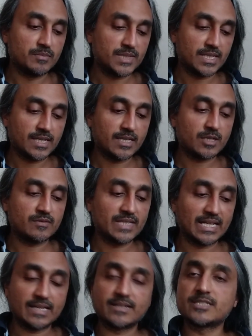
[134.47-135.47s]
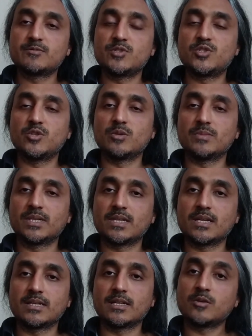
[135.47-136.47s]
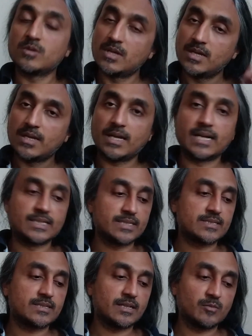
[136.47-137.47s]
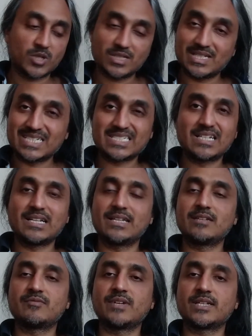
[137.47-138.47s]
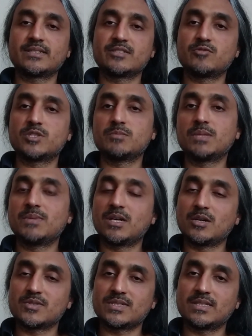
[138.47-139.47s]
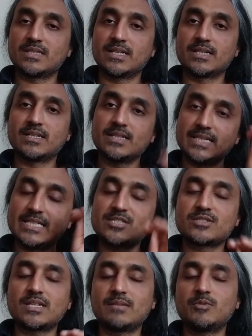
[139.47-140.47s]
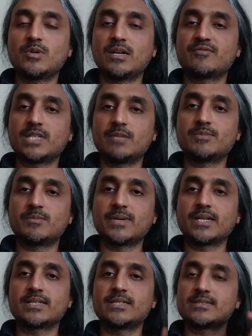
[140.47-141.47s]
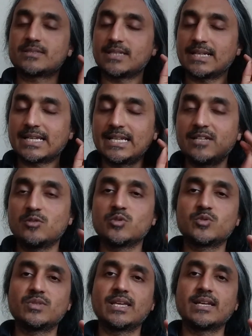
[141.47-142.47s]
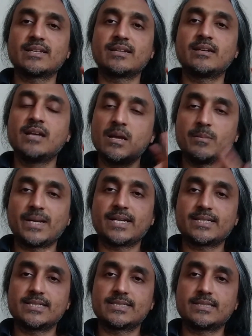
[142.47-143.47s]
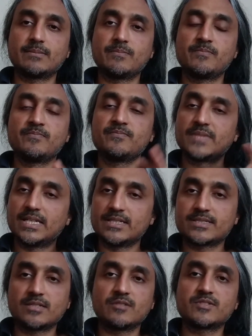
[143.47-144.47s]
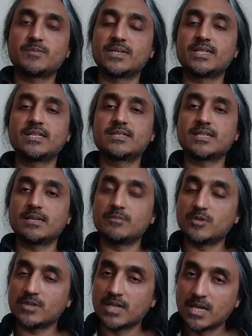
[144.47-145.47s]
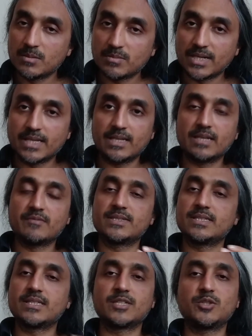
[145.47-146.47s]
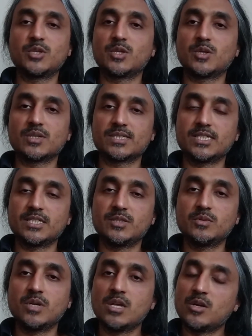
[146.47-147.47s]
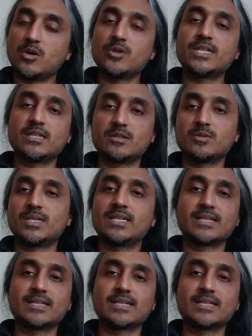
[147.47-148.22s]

take care of the errors which you're making now. Understand what are the underlying factors which may be causing the error. Each time you have time to practice, directly go to the error, practice them, instead of spending time on playing everything that you can already do or including